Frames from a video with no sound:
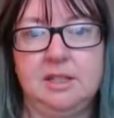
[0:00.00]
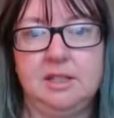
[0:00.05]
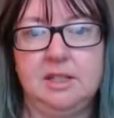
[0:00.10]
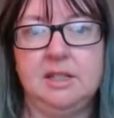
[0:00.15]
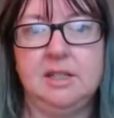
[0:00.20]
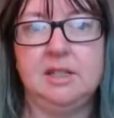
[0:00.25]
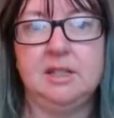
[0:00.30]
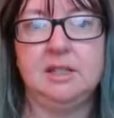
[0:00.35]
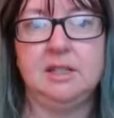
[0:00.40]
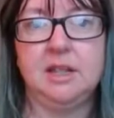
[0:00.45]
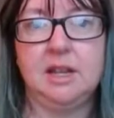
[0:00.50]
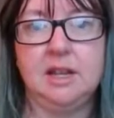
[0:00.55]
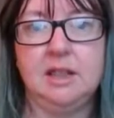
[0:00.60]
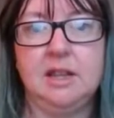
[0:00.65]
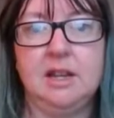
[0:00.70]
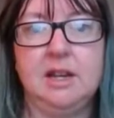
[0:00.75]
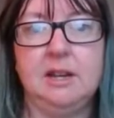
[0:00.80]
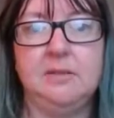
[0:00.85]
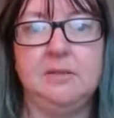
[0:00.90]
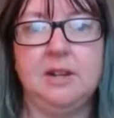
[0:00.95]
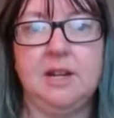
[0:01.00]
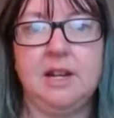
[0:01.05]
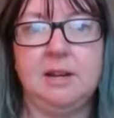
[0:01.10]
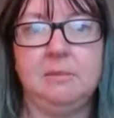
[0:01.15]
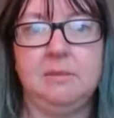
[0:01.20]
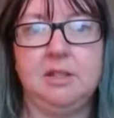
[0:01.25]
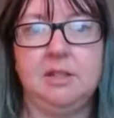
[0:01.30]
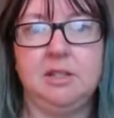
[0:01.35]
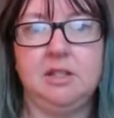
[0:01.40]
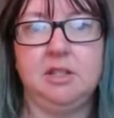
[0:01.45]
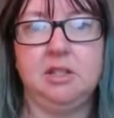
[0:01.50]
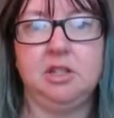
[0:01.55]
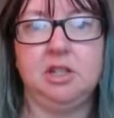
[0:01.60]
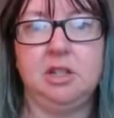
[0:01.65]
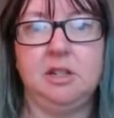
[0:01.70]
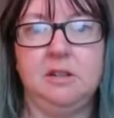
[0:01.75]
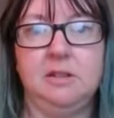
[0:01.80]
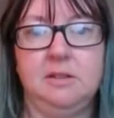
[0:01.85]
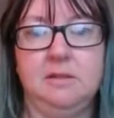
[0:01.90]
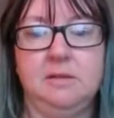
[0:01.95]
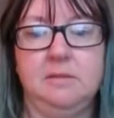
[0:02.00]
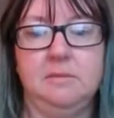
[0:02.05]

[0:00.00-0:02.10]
this is a lifetime decision.